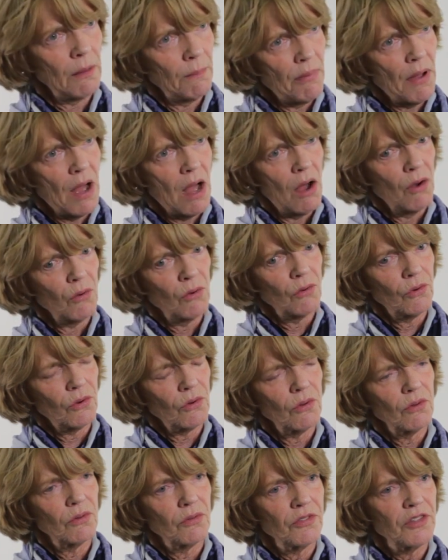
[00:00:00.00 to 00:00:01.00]
about
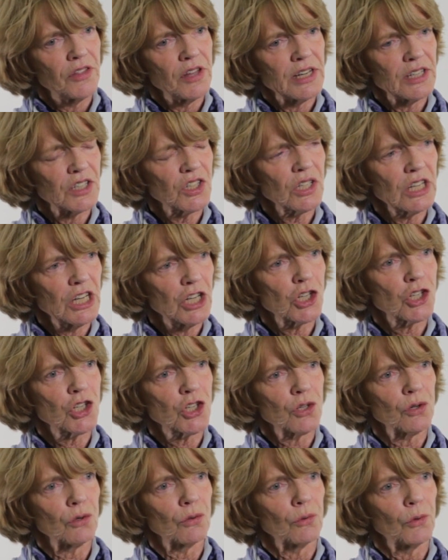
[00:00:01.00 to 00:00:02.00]
this
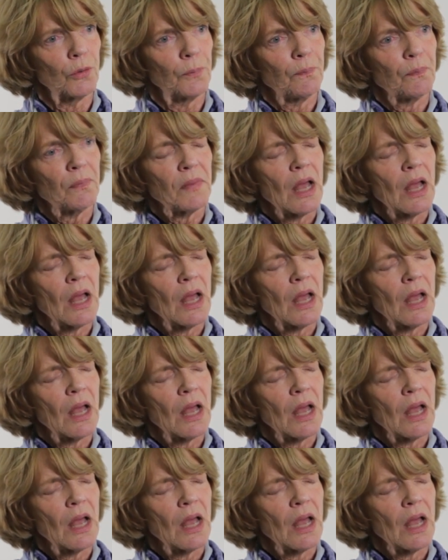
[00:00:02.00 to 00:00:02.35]
issue,